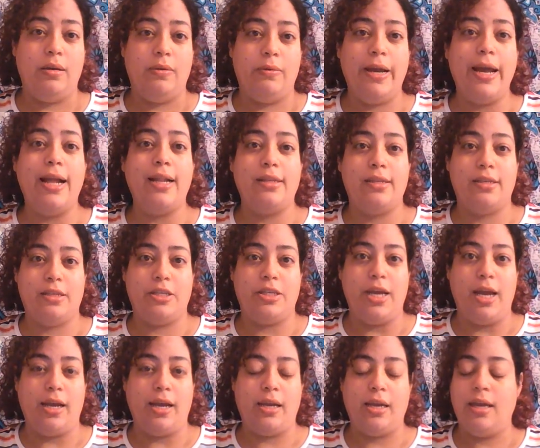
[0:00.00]
Reality
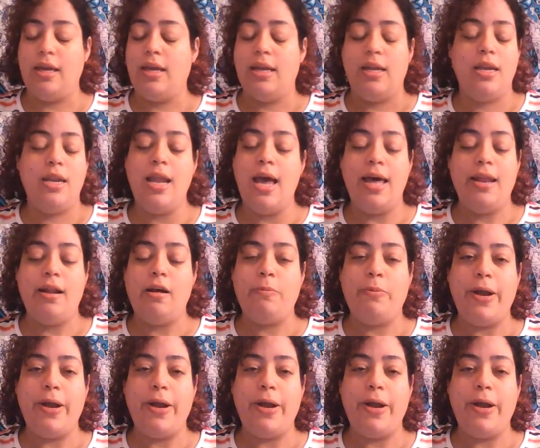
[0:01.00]
check. Not all